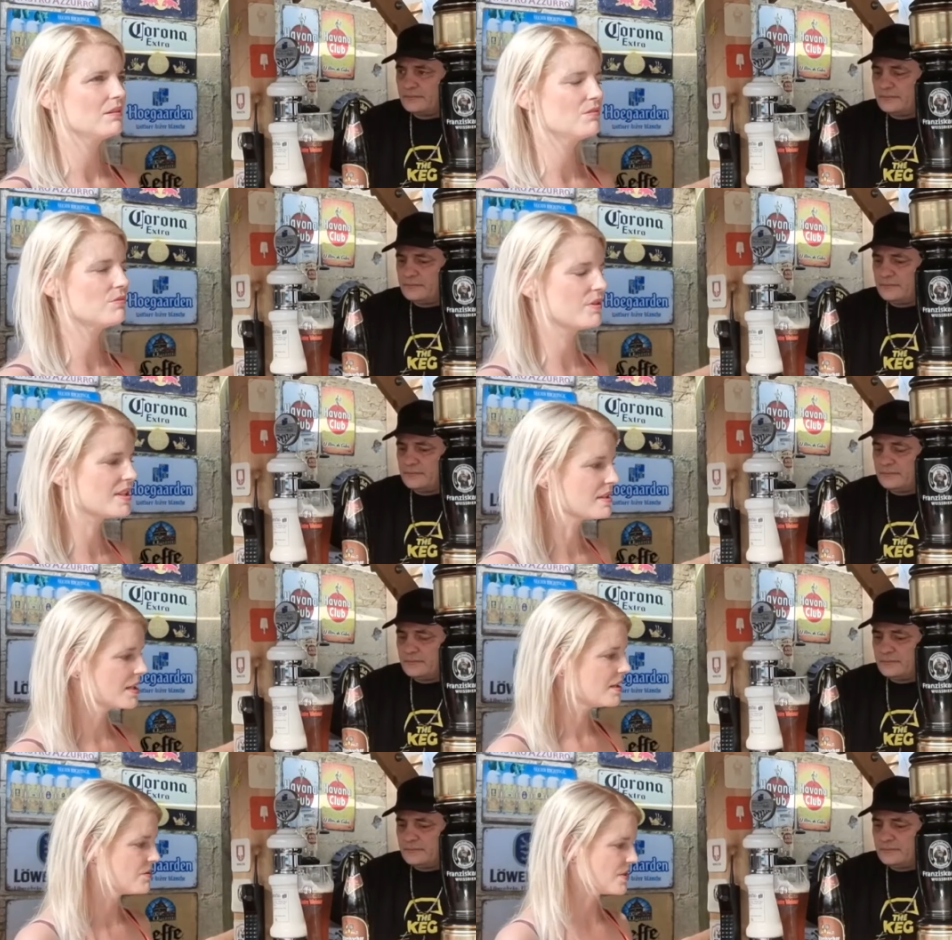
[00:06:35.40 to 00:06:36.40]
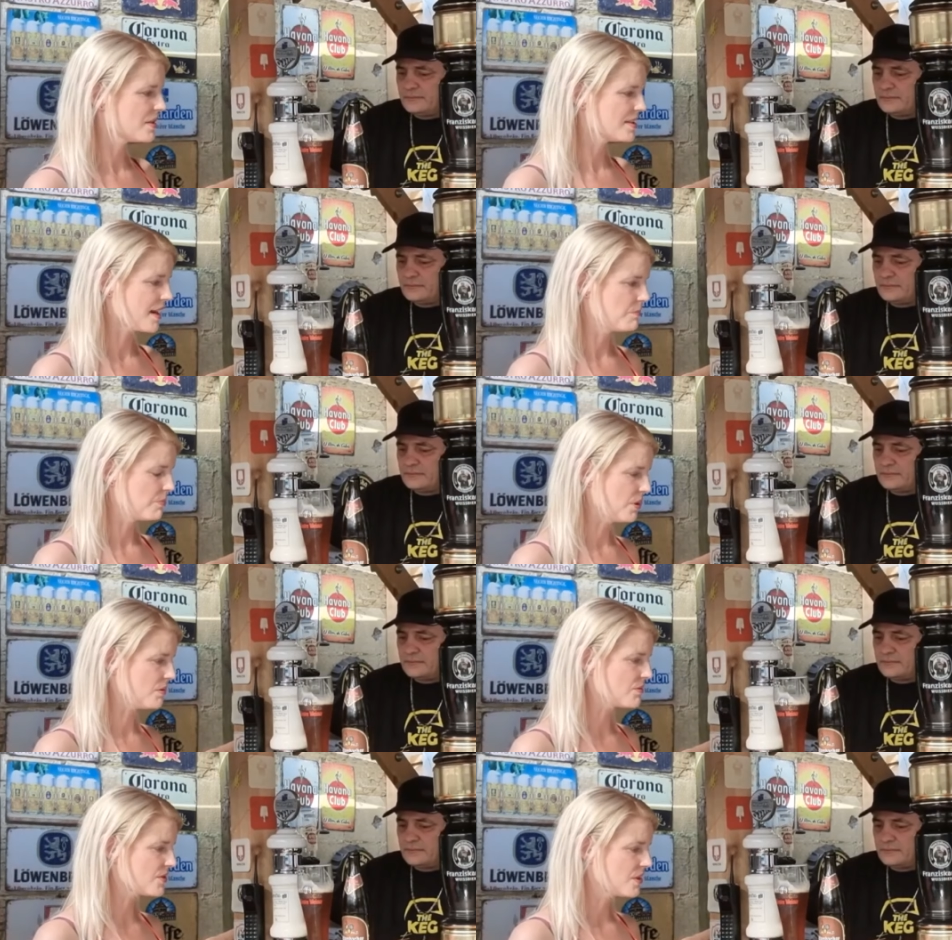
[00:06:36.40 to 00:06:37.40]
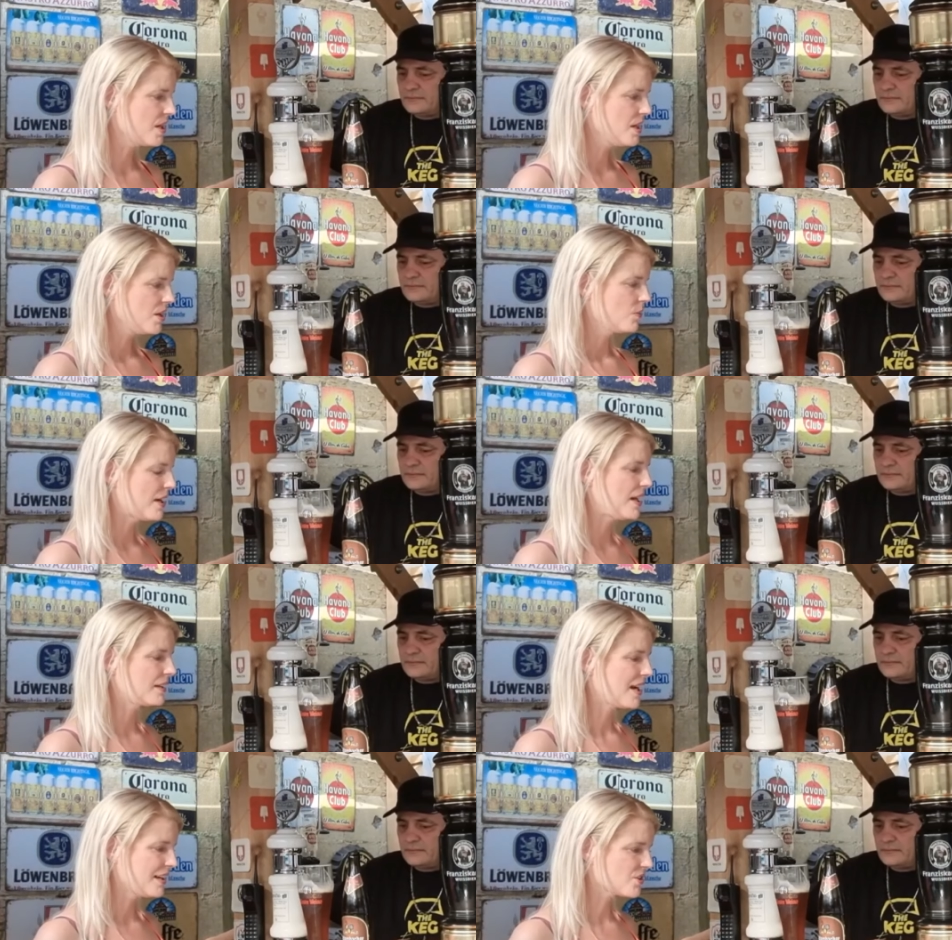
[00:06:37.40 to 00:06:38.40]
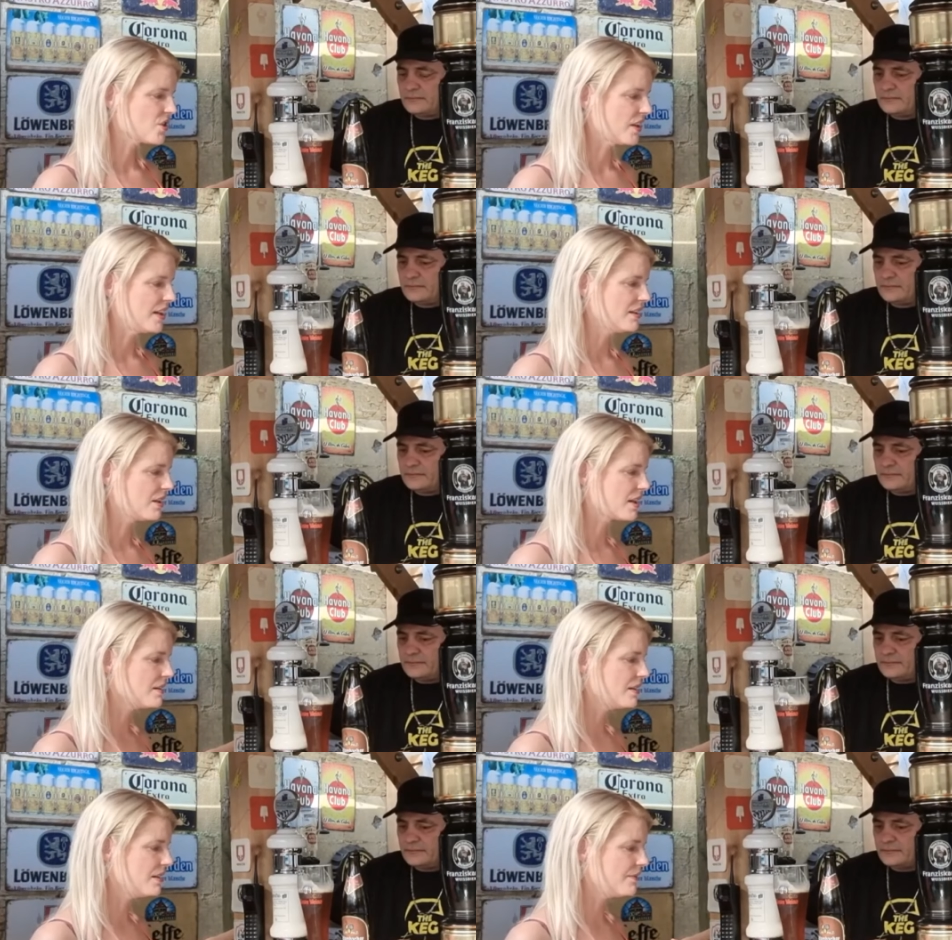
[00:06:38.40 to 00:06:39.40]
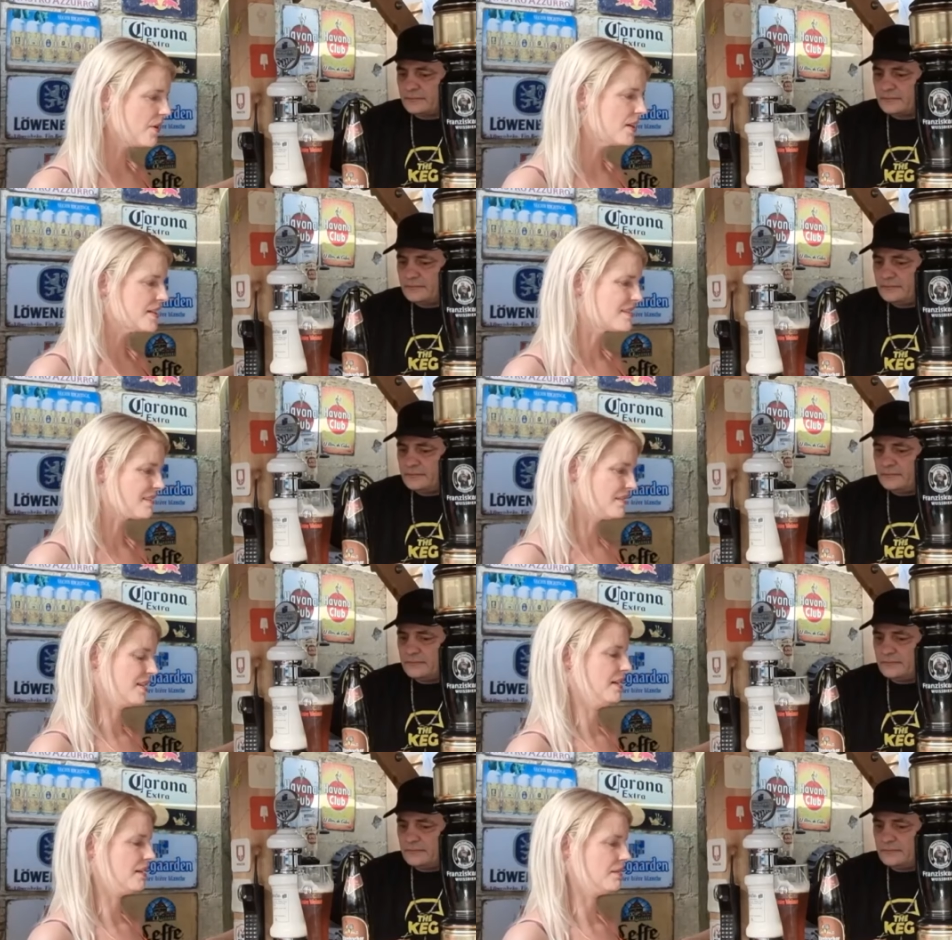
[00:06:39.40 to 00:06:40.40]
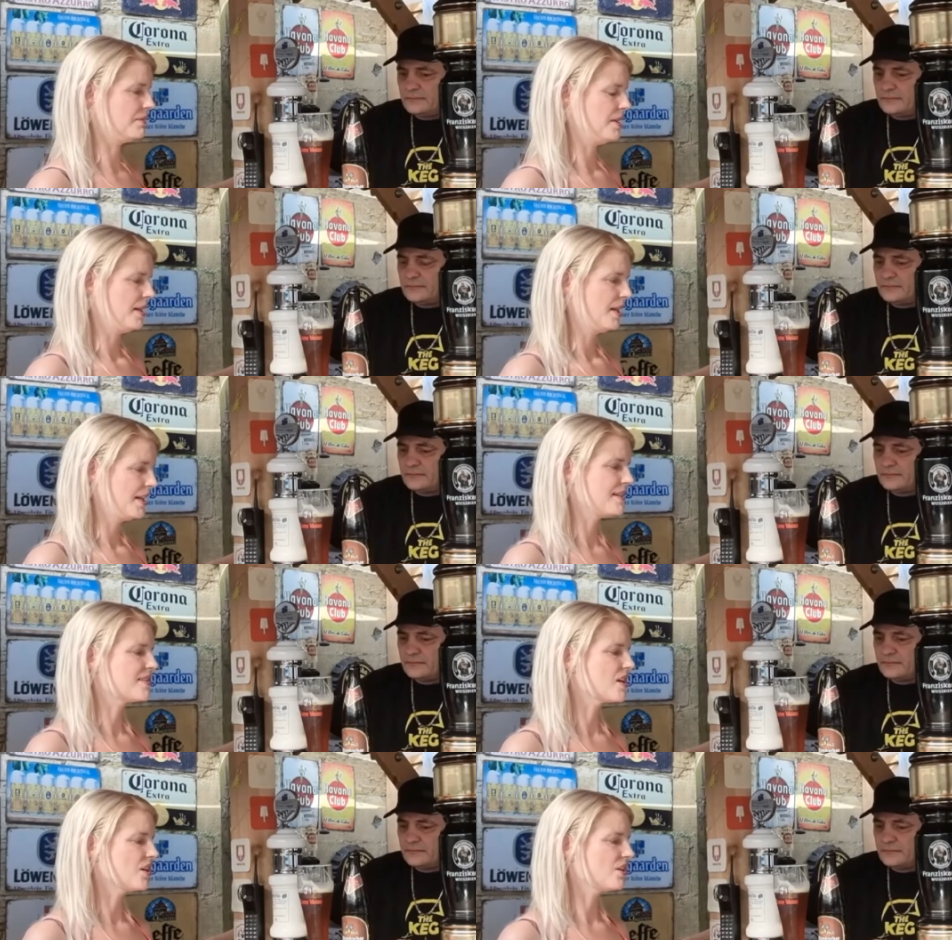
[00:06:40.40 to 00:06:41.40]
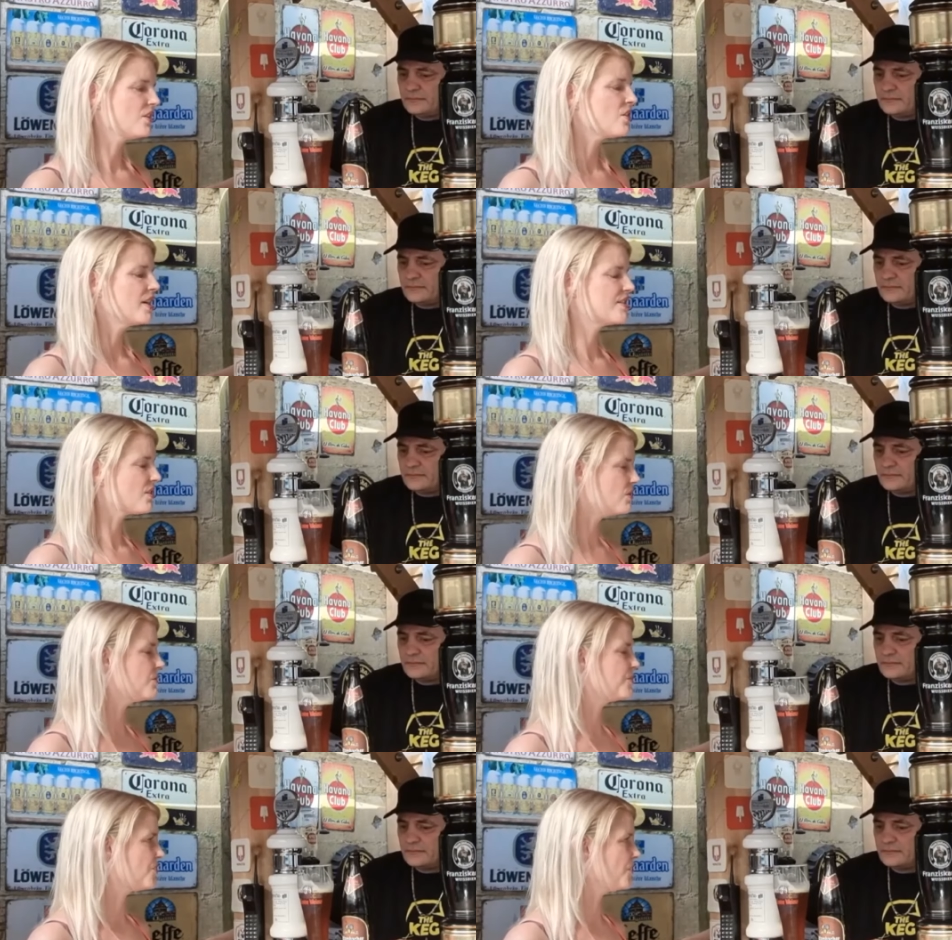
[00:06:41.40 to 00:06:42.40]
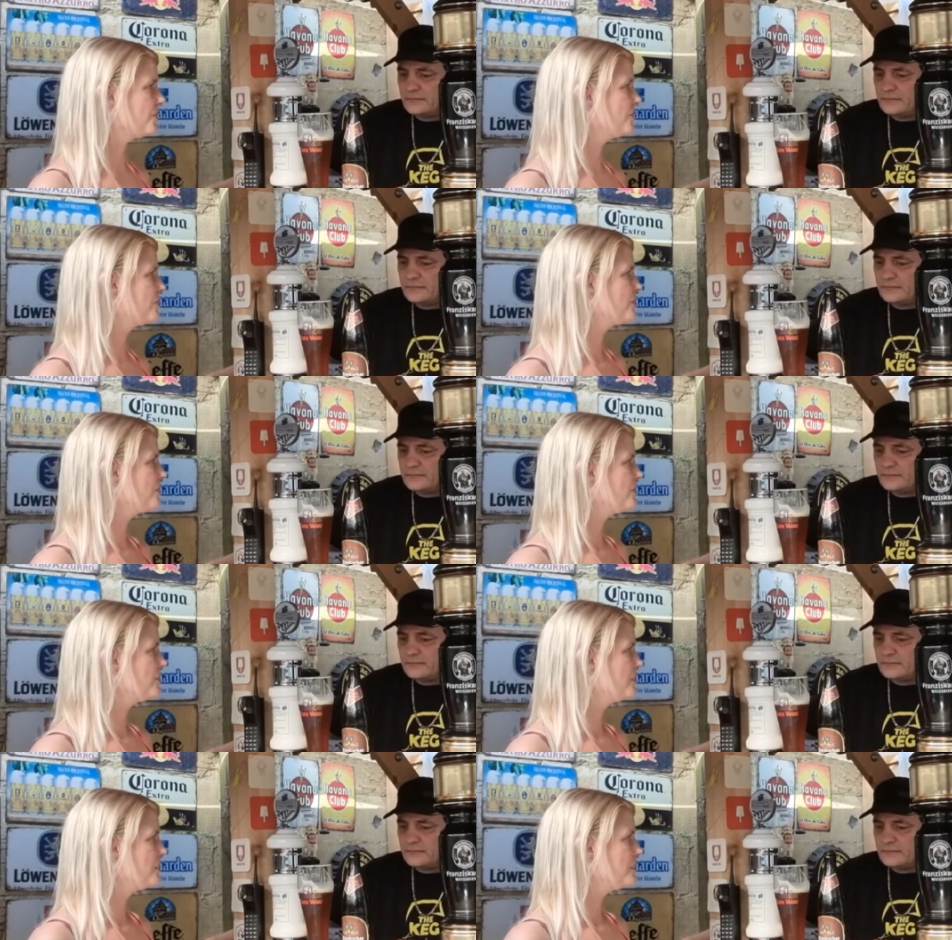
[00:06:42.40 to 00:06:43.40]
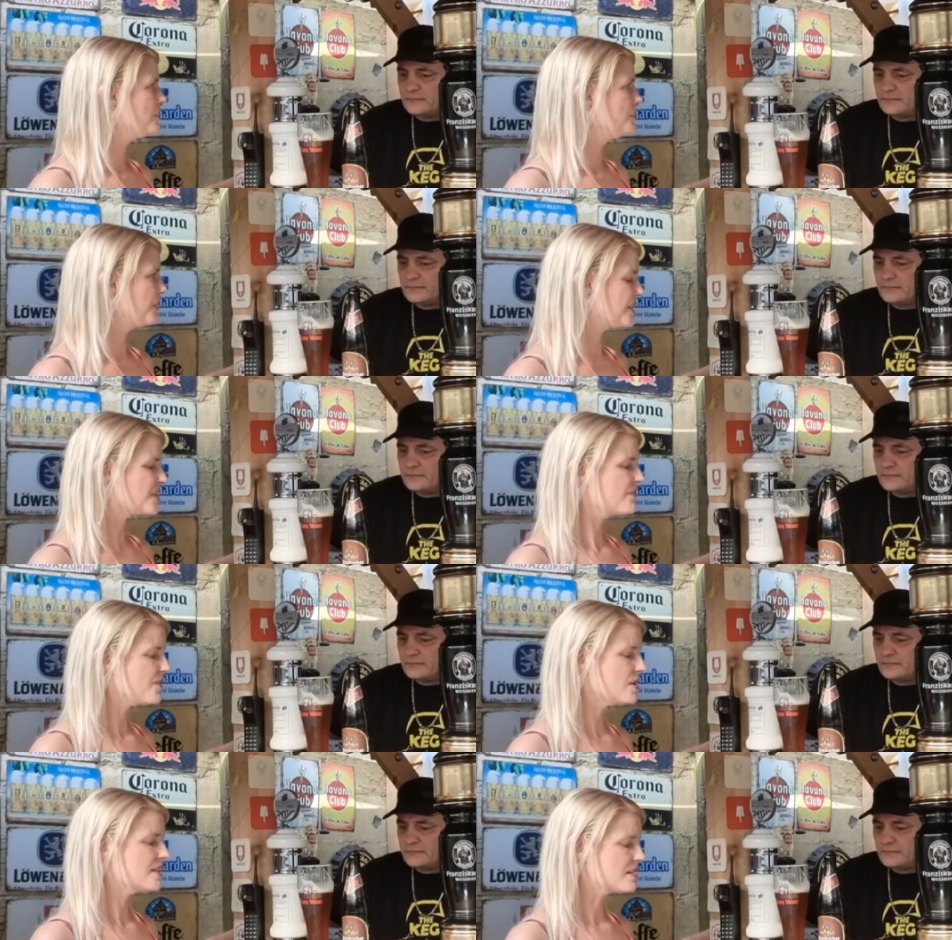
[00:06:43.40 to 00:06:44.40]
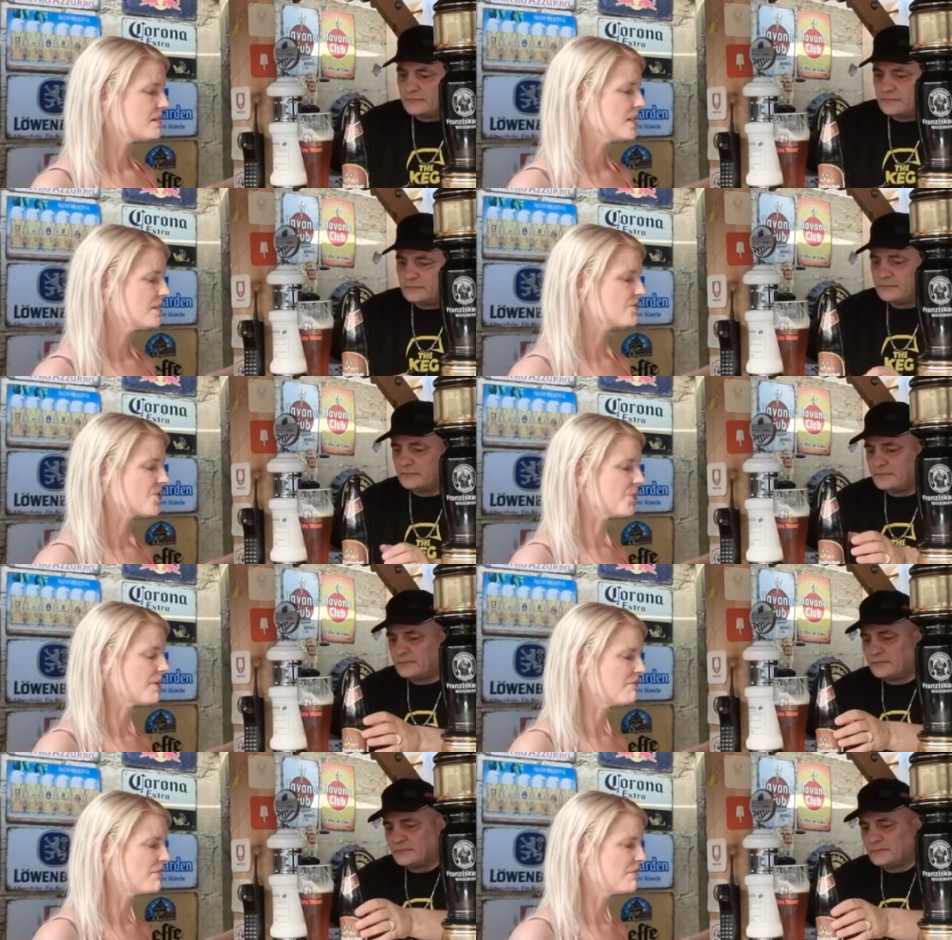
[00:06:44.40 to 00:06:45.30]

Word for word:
Speaker 1: all the Dunkels in the same box, when actually, like a, a Weisse Dunkel is a lighter option. Because the Weisse Dunkels that we are